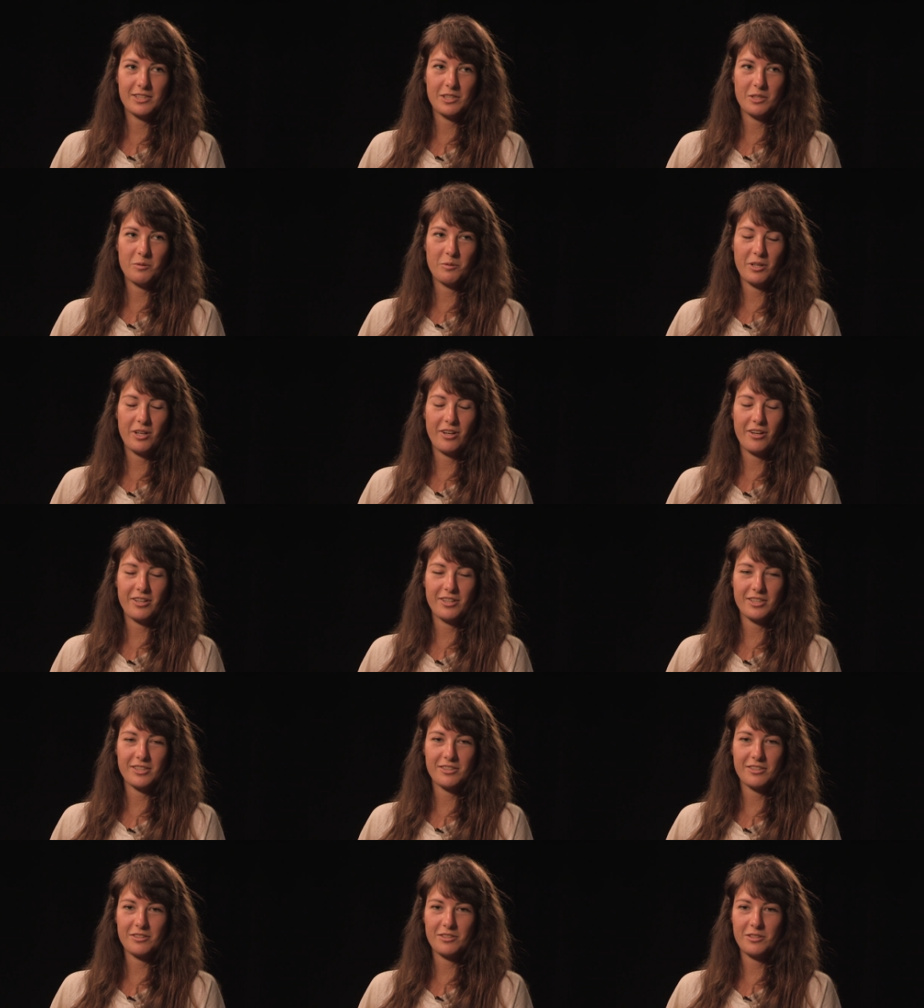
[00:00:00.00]
see what
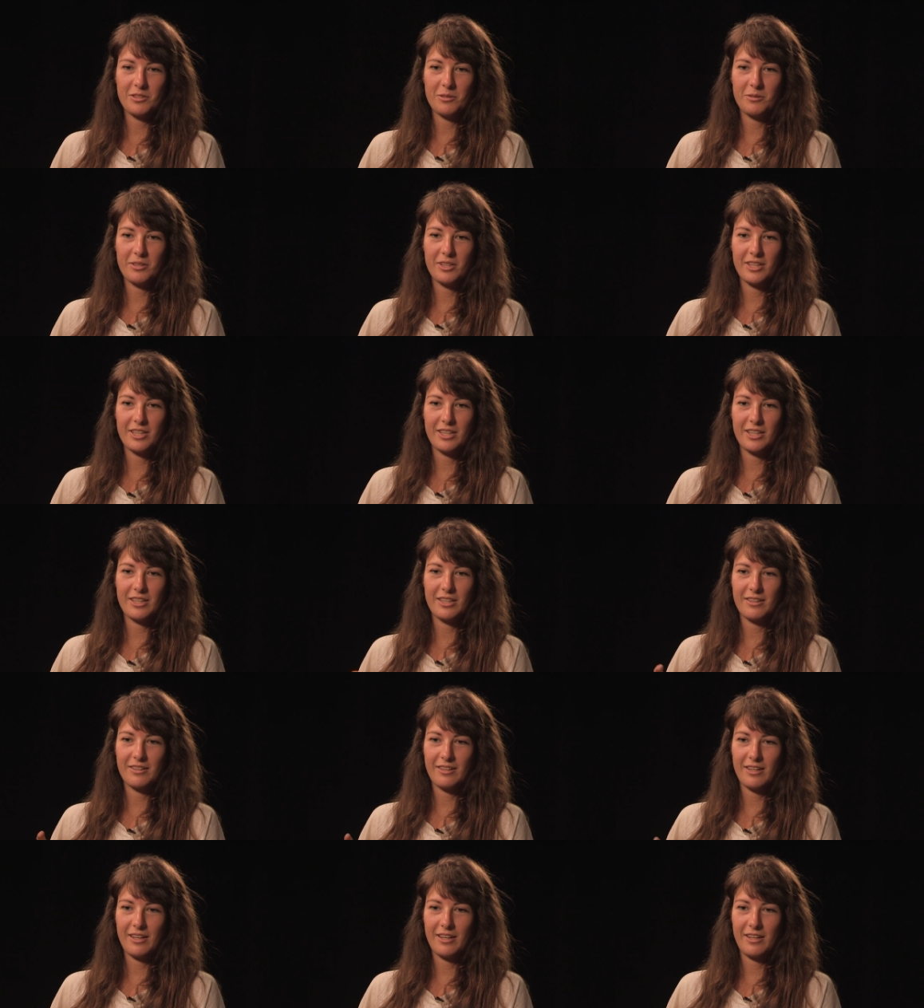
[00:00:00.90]
artists are doing,
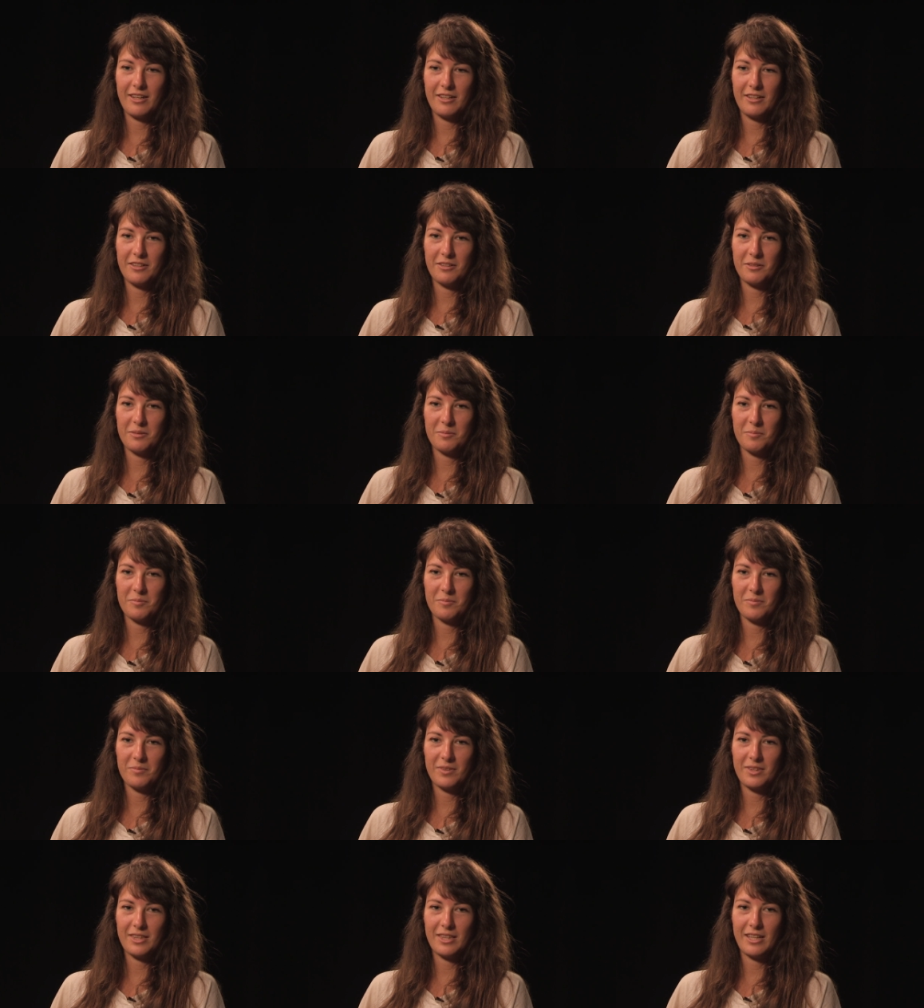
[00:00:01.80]
and
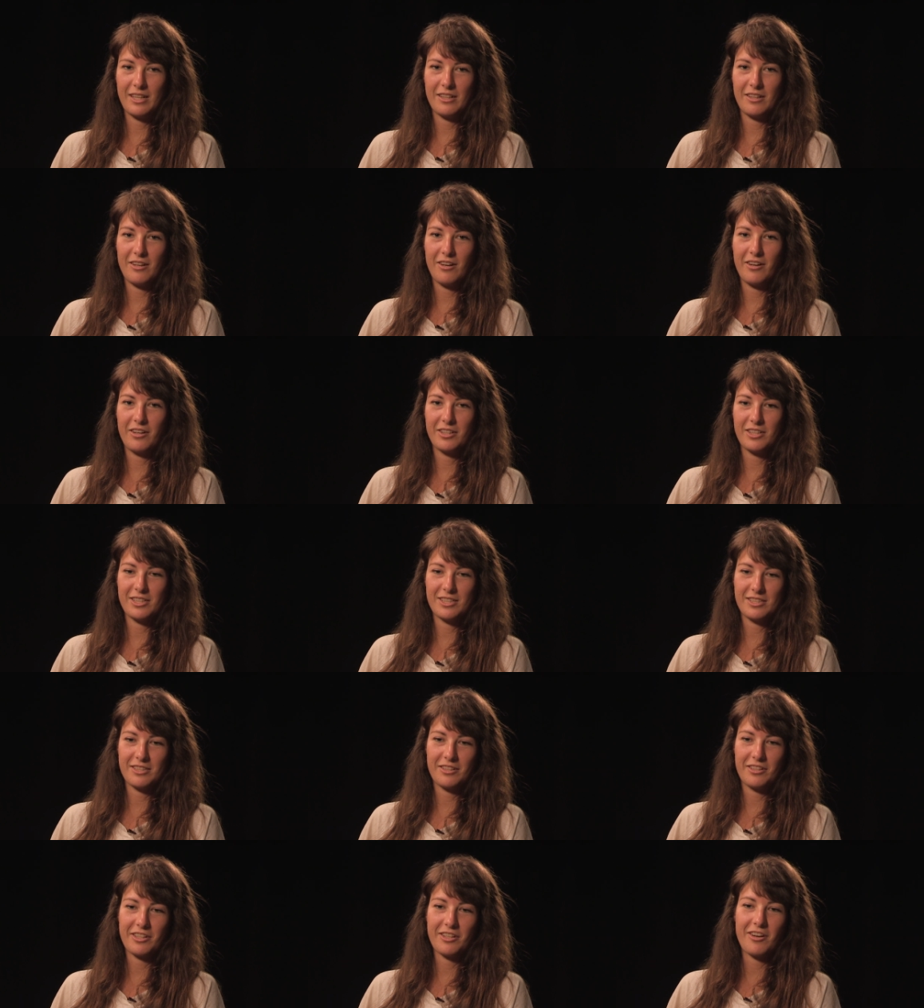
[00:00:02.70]
um, then
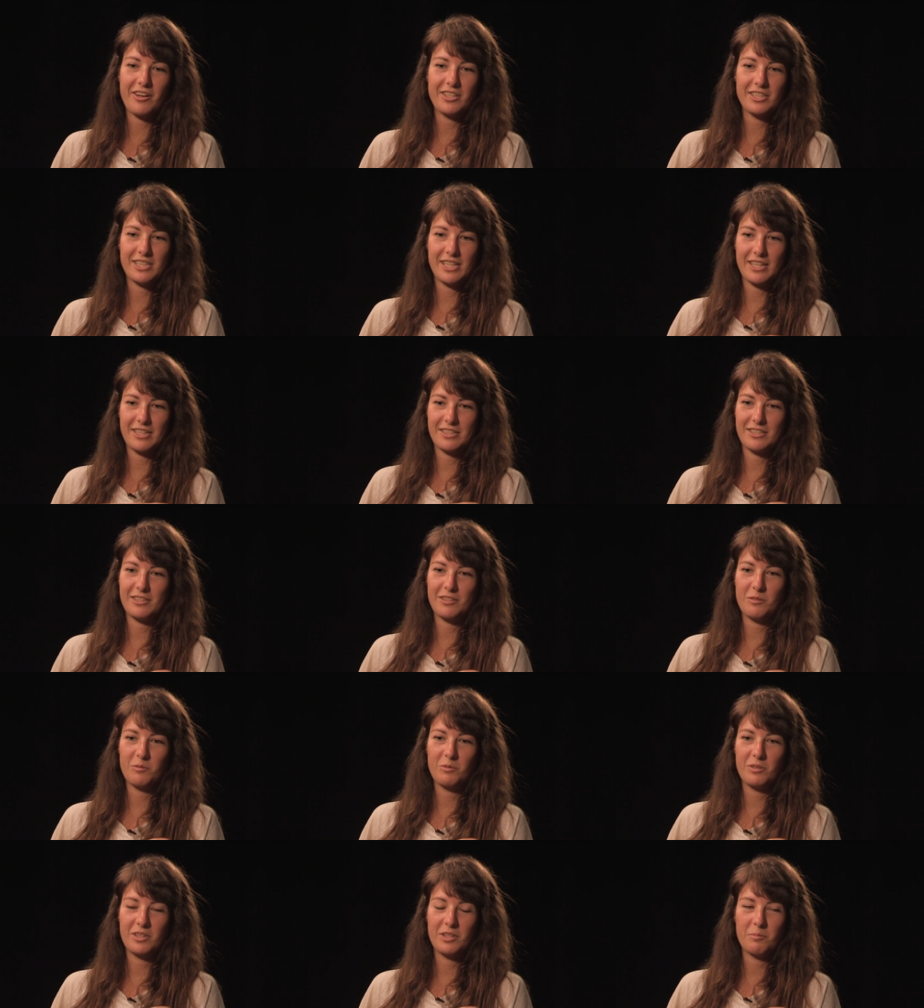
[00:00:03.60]
artists are
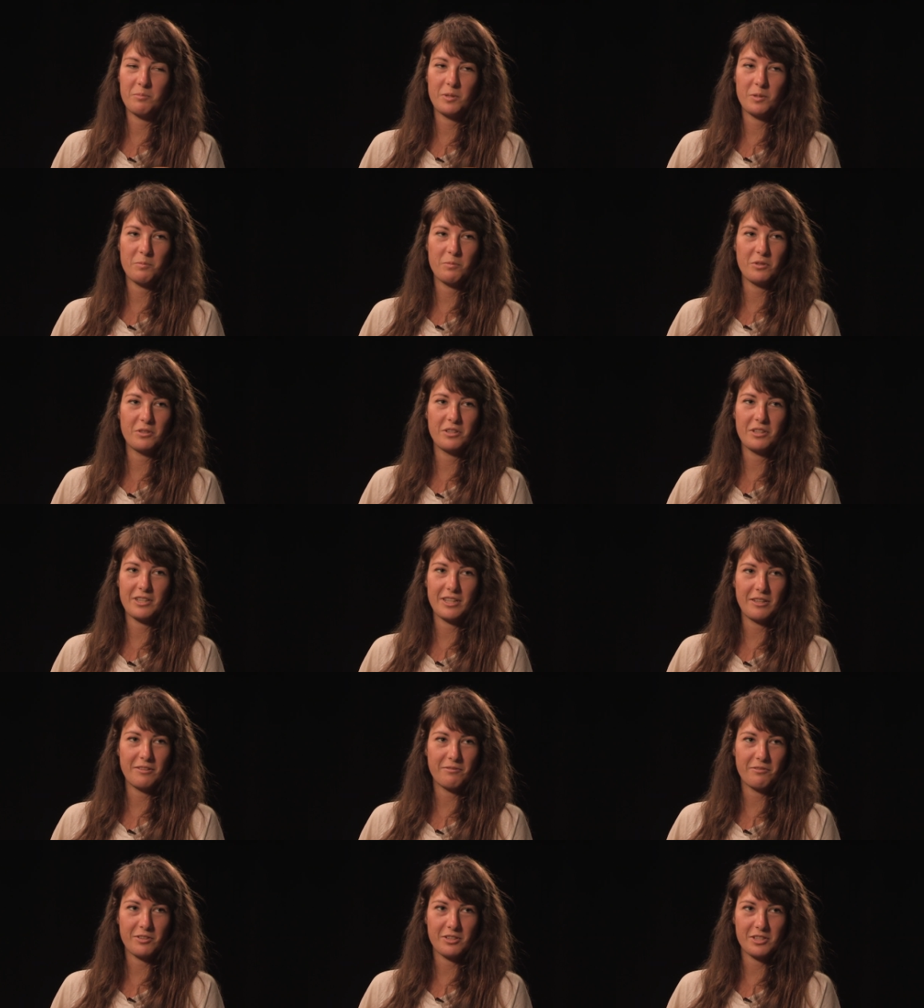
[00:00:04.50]
contacted with the people
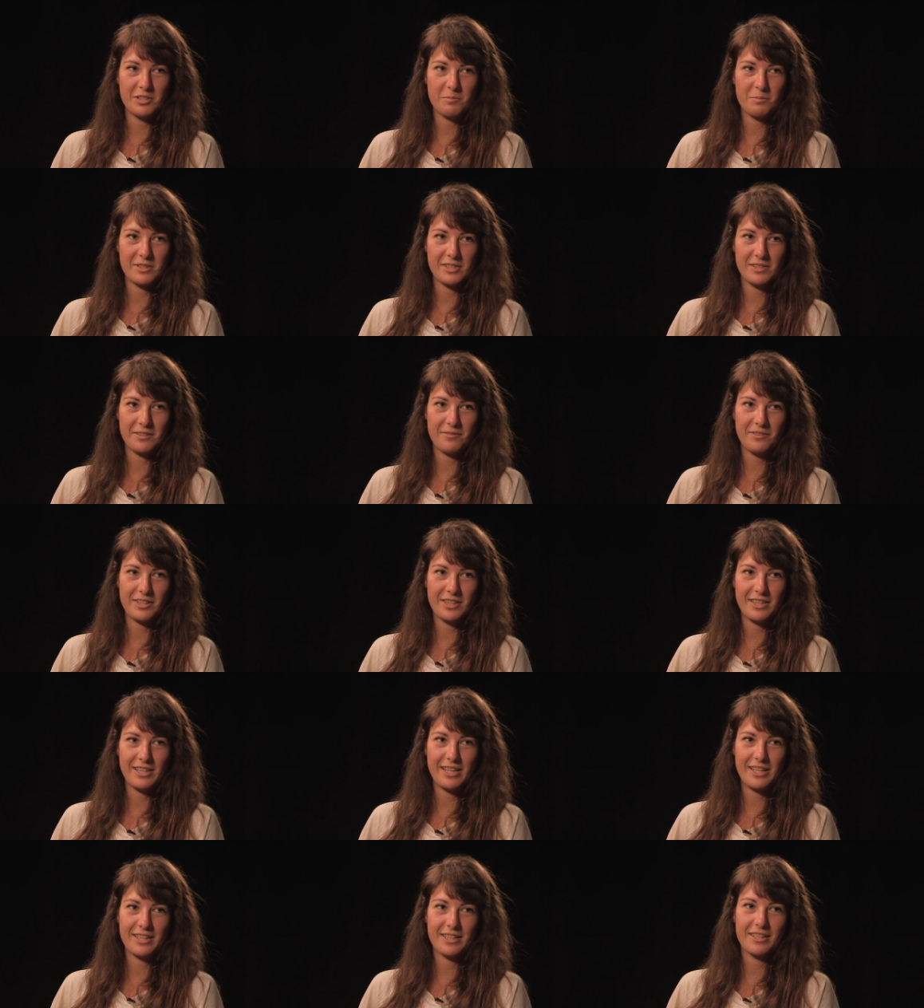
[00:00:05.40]
looking for a
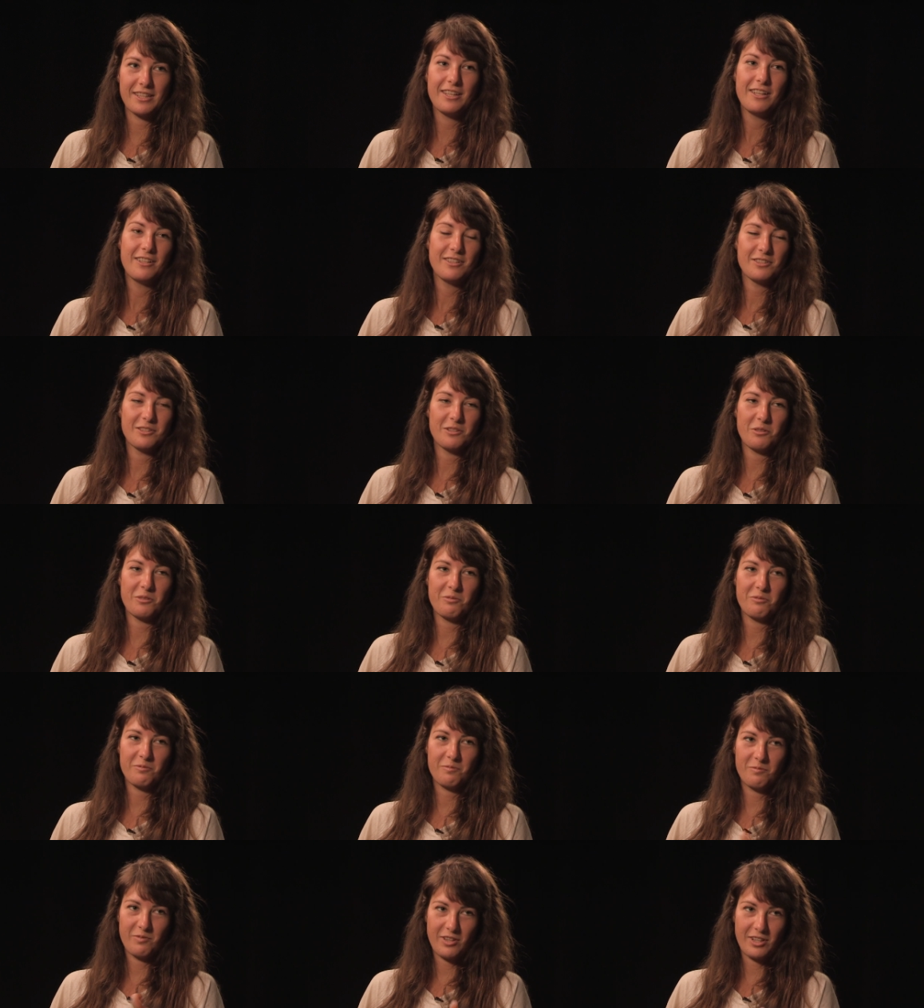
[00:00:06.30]
specific thing.
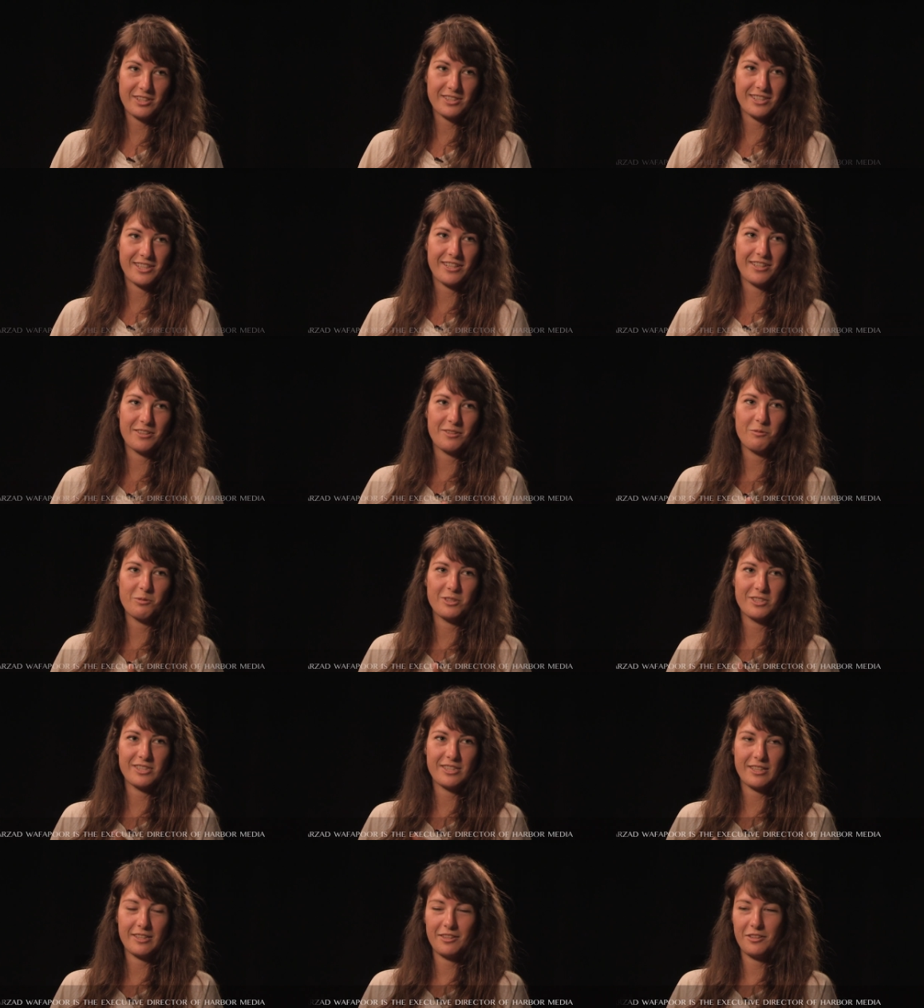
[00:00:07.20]
So Fazad
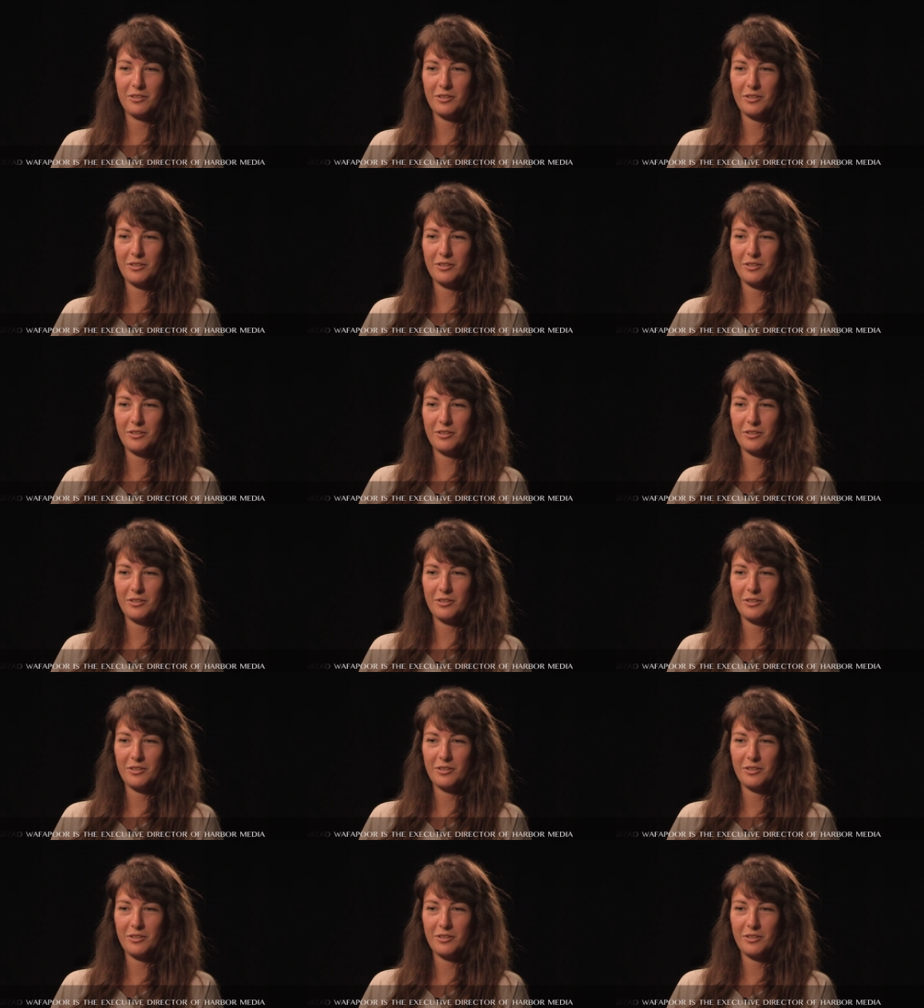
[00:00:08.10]
was